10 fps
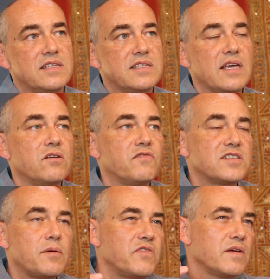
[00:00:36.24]
taken for
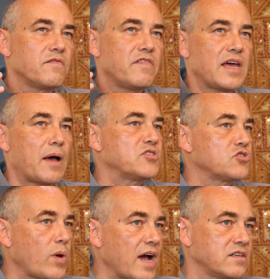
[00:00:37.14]
something very
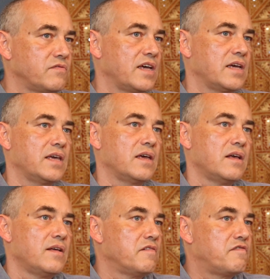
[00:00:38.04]
abstract, very
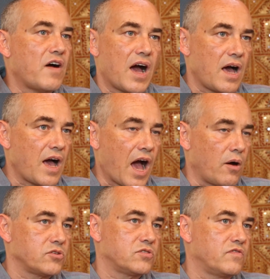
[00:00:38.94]
far
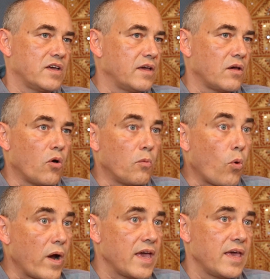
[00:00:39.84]
out, very
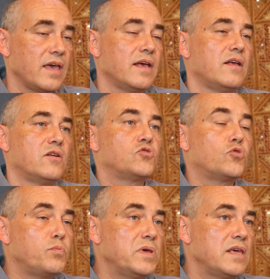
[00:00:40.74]
away,
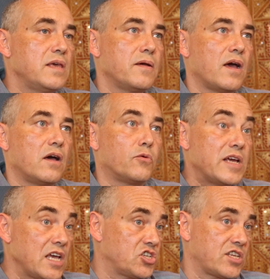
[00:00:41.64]
to be
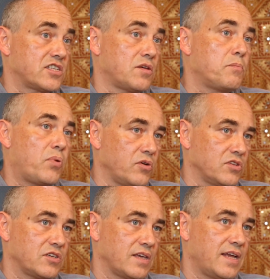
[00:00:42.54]
reached at some
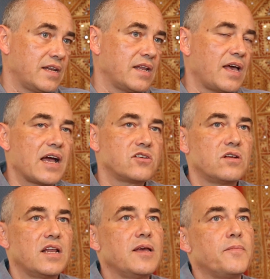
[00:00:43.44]
point. And
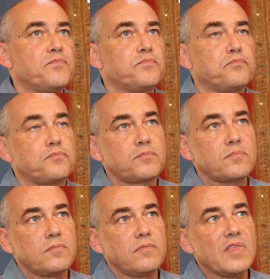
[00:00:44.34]
actually,
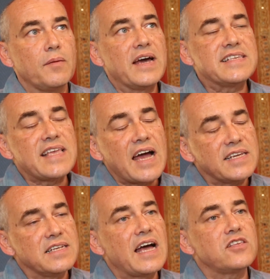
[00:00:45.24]
by
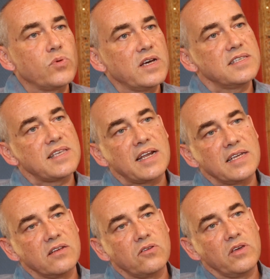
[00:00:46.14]
starting that way,
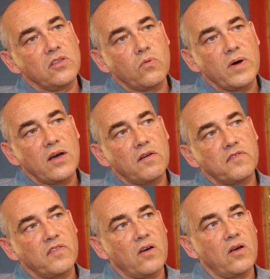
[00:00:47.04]
starting in the way of